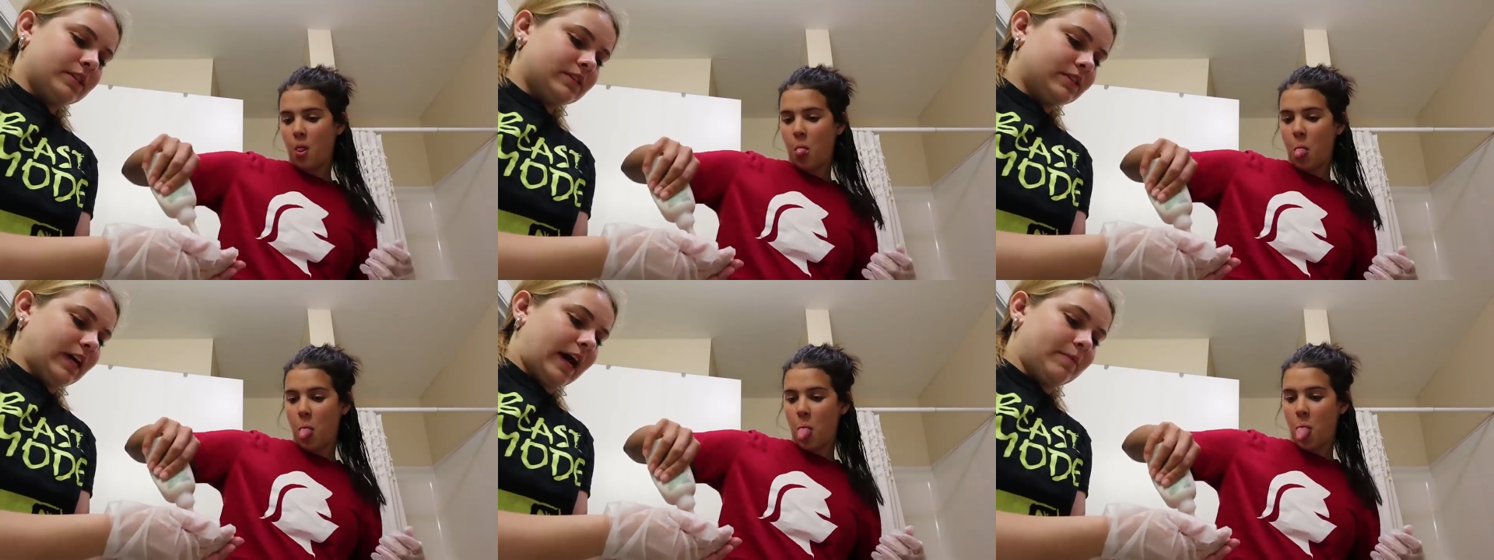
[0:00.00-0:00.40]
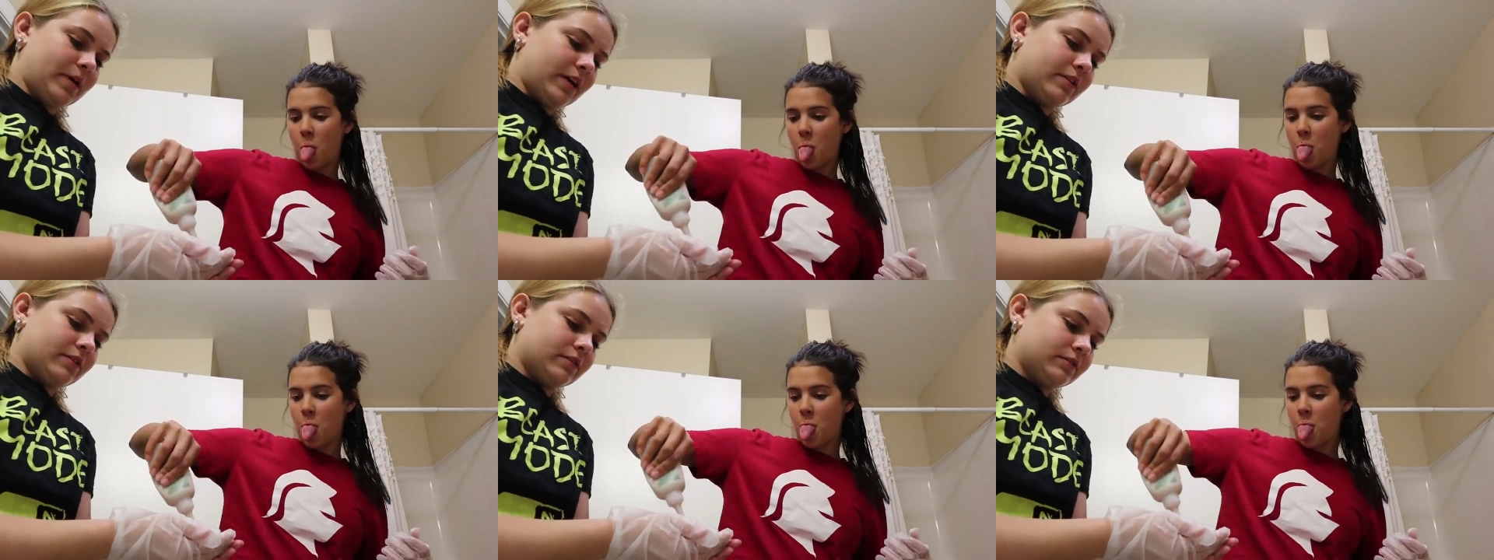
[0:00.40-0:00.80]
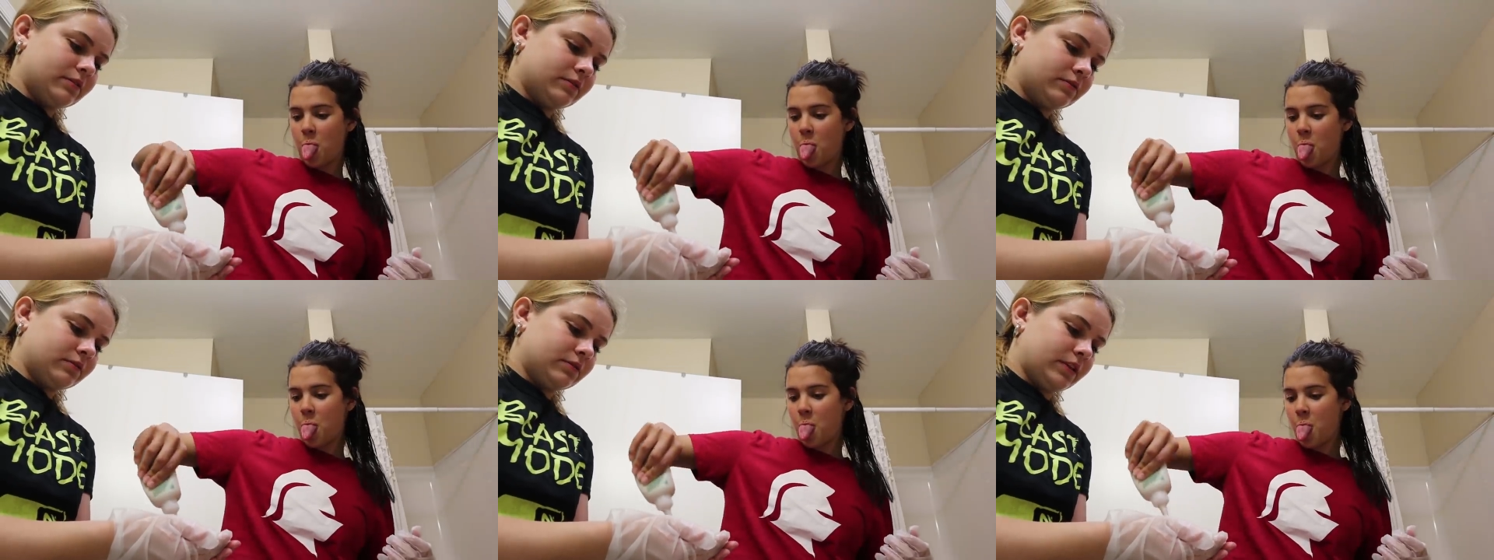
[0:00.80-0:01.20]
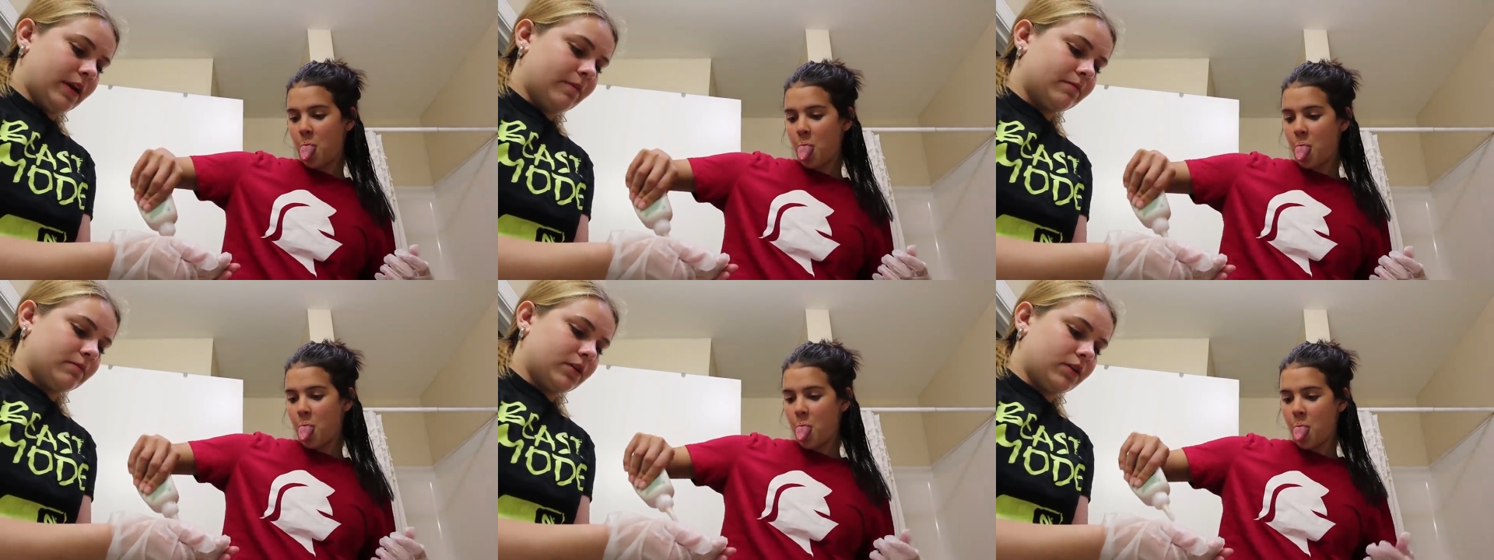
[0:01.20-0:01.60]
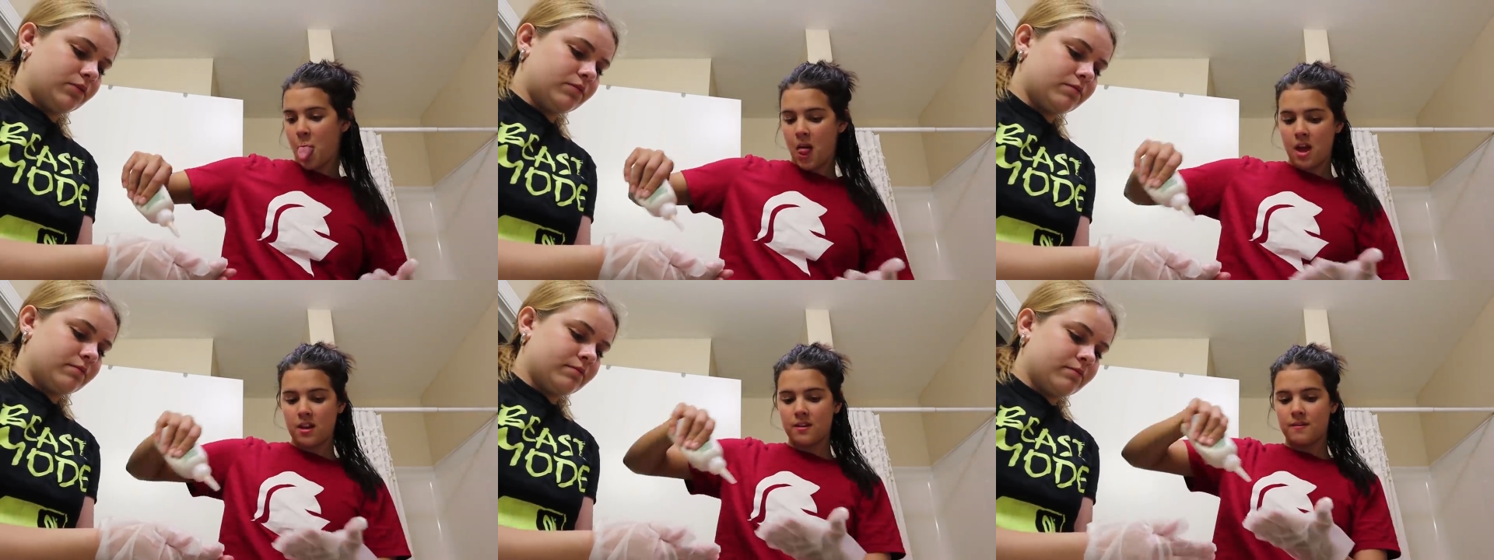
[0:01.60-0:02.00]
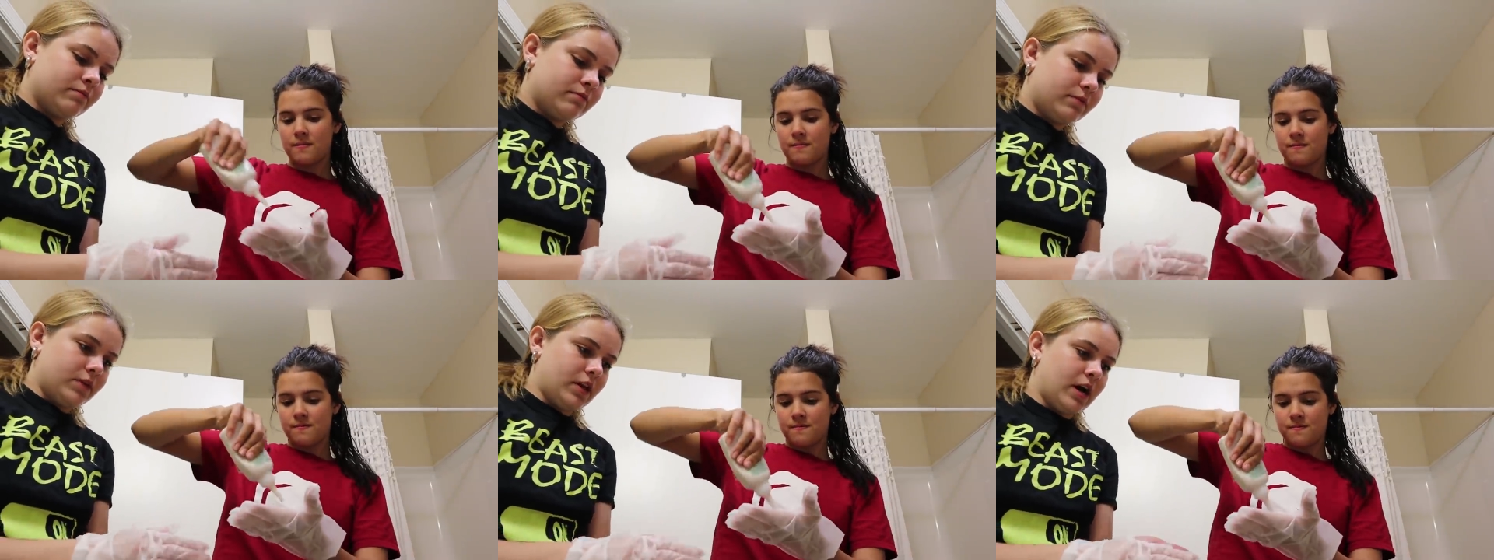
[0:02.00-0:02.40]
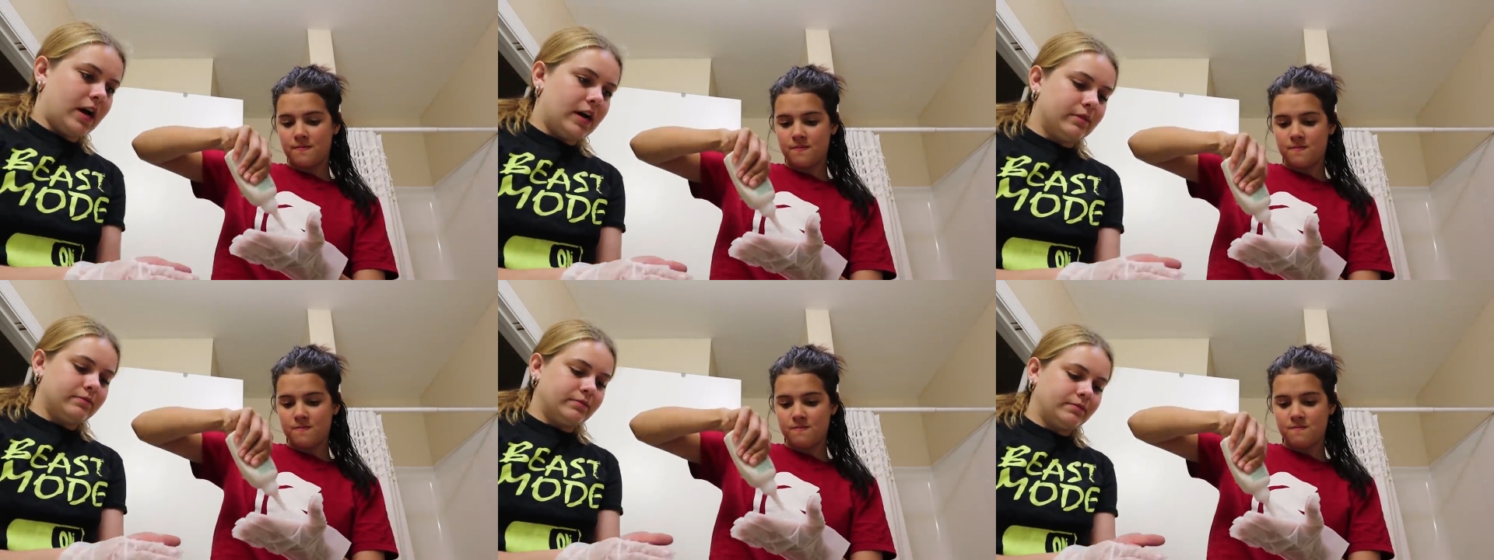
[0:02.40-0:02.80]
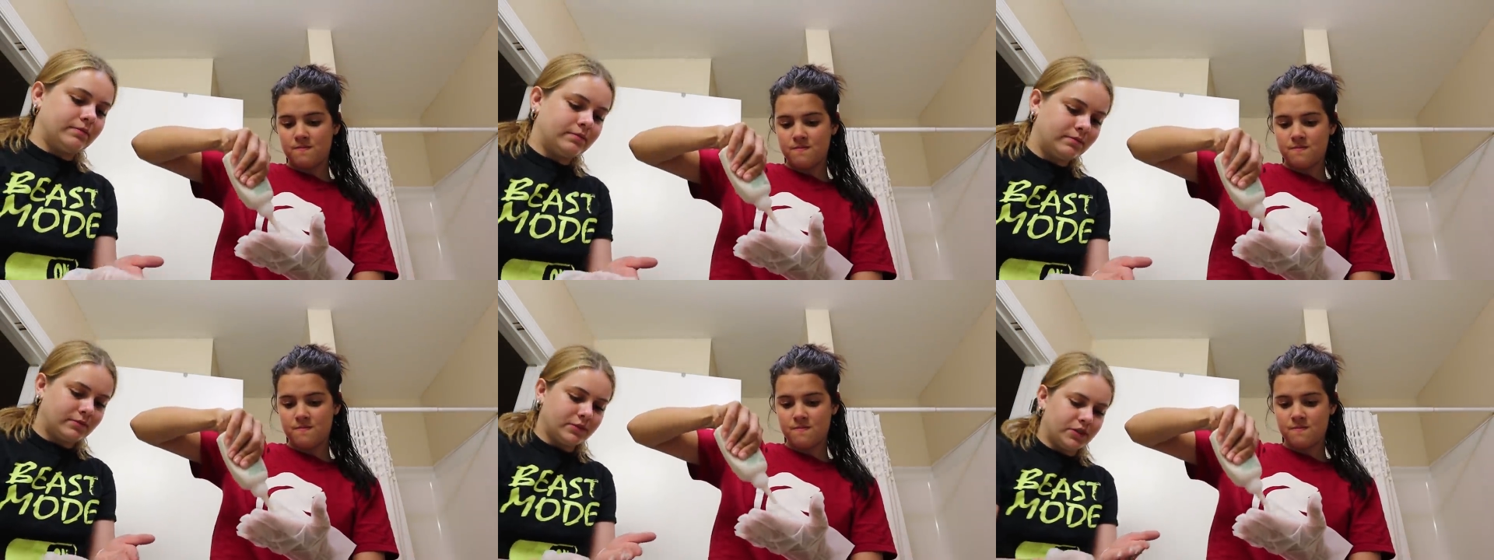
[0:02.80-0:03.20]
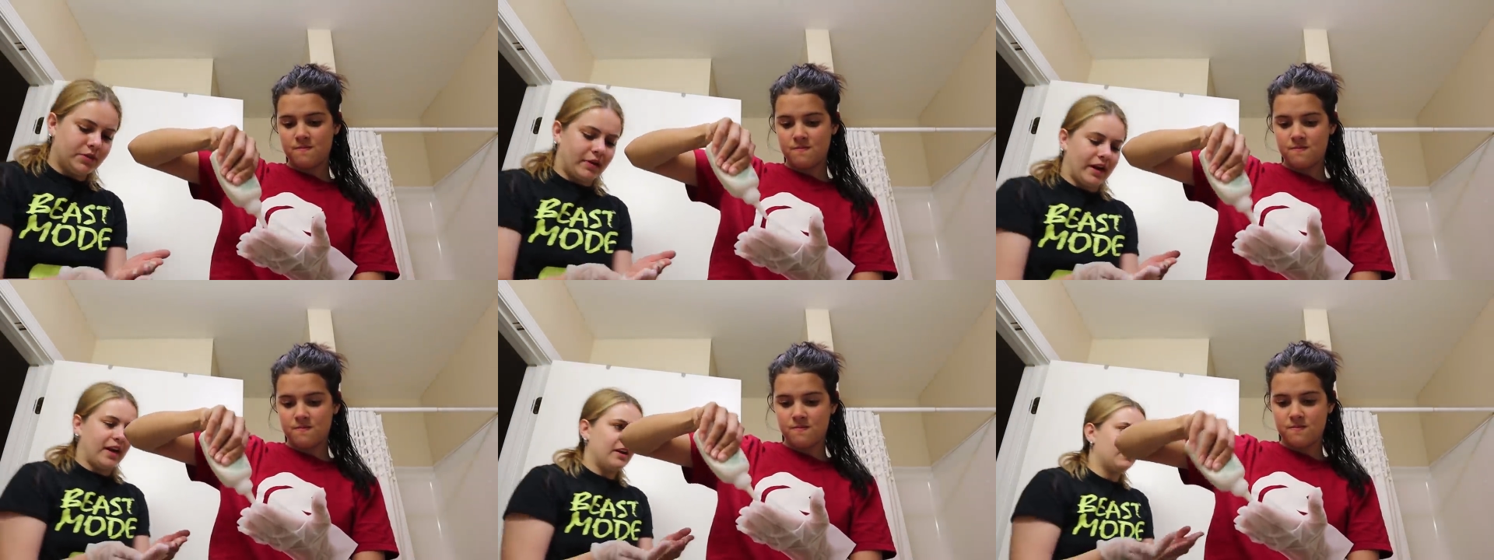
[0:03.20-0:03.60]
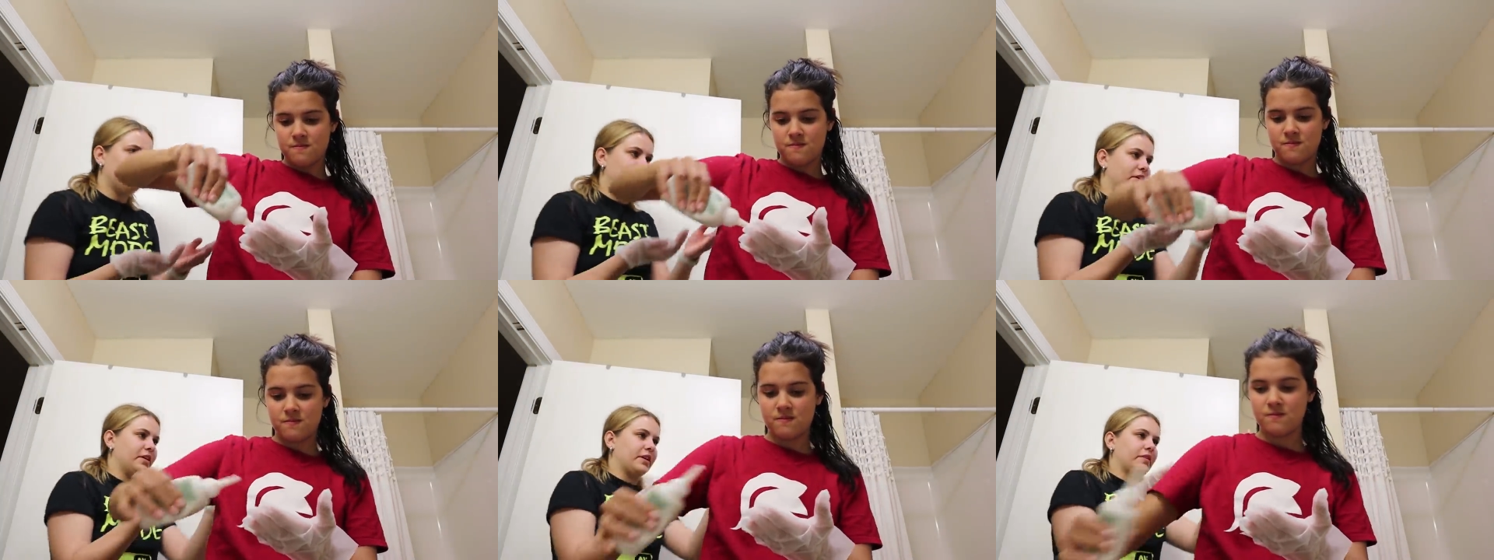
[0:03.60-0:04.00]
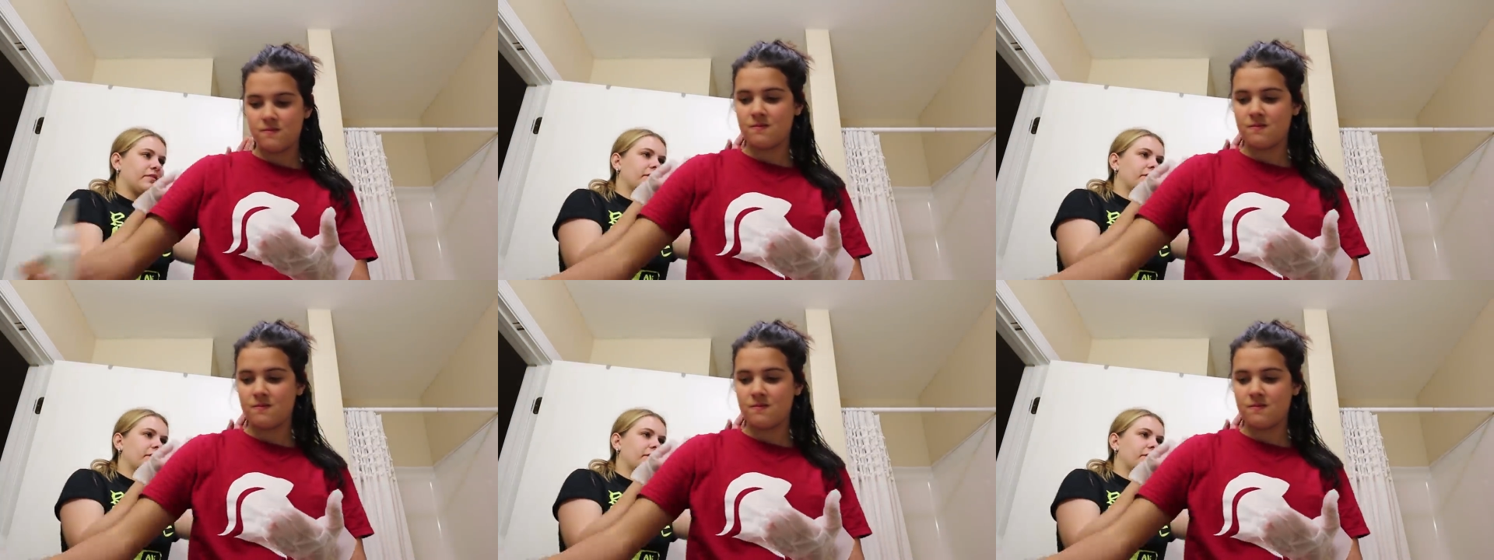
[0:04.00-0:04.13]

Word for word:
Speaker 1: Put, dye me. Yep. Oh. Yep. Ooh, I hate the feeling